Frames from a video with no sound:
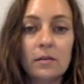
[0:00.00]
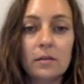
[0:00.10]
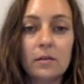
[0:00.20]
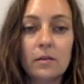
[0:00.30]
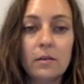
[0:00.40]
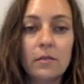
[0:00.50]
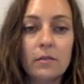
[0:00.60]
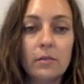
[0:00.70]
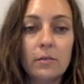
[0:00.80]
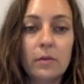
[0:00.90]
give
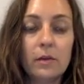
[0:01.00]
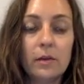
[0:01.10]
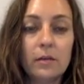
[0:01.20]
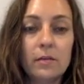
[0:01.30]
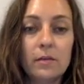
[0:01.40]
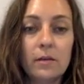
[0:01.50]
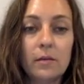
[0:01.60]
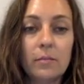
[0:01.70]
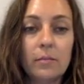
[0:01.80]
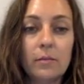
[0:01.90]
you one
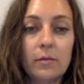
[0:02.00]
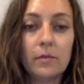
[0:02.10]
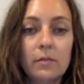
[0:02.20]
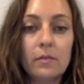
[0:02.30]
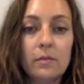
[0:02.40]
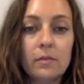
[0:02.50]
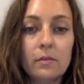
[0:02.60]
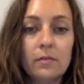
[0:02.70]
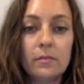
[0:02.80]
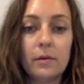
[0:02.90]

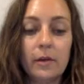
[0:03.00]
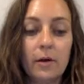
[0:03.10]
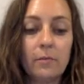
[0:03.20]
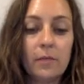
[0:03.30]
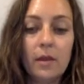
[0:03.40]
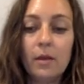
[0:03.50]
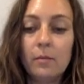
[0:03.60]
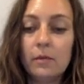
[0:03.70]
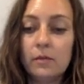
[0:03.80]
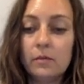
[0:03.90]
example. There we go. I'm
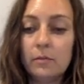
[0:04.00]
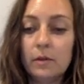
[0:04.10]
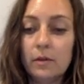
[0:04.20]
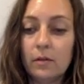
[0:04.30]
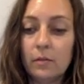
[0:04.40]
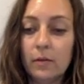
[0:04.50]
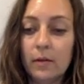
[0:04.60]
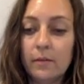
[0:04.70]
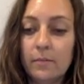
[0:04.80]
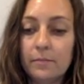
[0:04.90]
going to zoom in a little
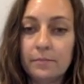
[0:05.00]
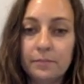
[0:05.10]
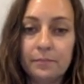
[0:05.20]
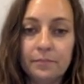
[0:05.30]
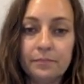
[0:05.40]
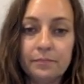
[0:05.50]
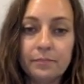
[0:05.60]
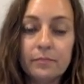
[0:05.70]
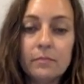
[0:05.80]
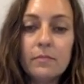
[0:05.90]
bit
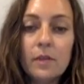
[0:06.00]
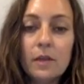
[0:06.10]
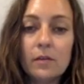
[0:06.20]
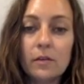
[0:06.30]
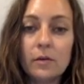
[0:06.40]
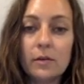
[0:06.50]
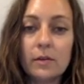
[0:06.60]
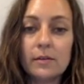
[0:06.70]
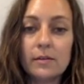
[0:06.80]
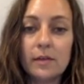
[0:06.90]
so you
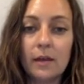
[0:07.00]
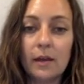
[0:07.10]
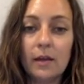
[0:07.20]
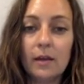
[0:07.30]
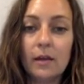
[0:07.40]
can see it.